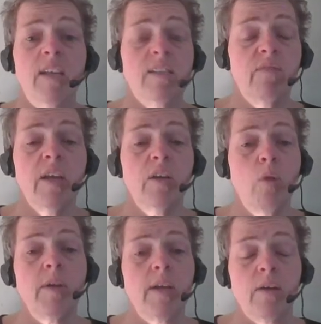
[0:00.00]
is very
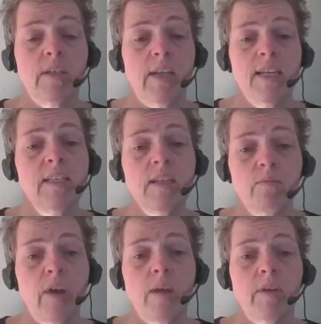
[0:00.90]
common nowadays
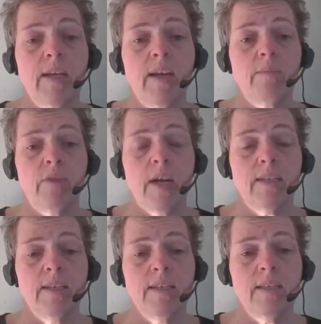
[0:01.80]
in primary care
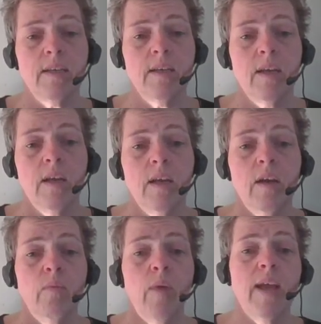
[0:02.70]
practice,
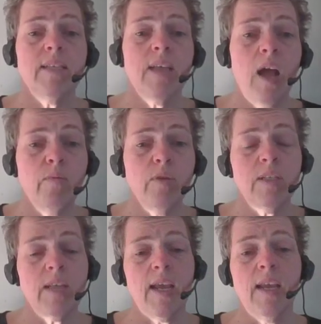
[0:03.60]
whereas I
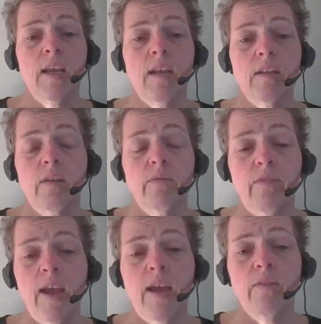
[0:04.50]
would say in
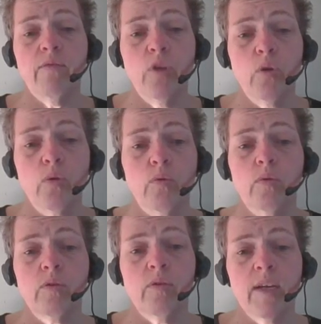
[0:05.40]
a fair
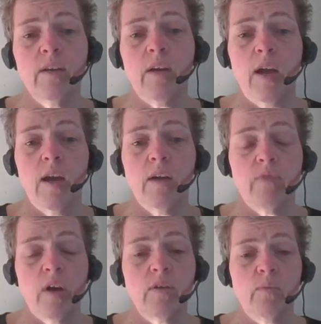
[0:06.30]
few curricula
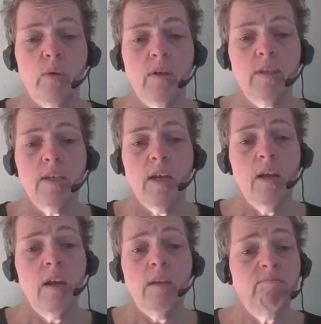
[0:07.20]
around the world,
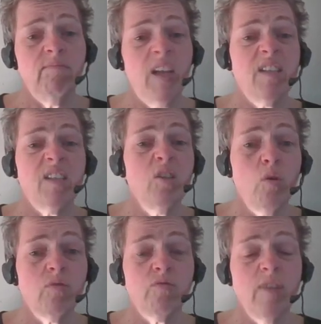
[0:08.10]
it's
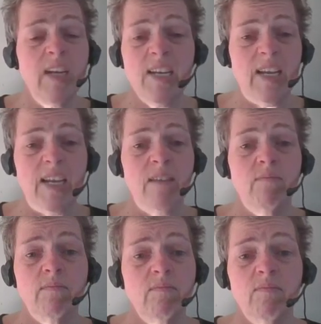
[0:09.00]
not
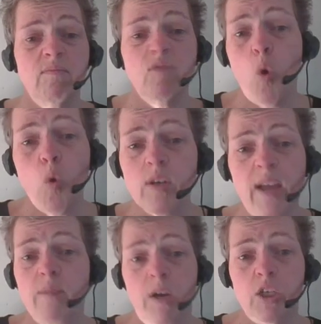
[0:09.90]
really
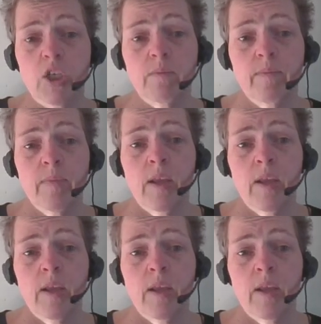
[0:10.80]
taught that much.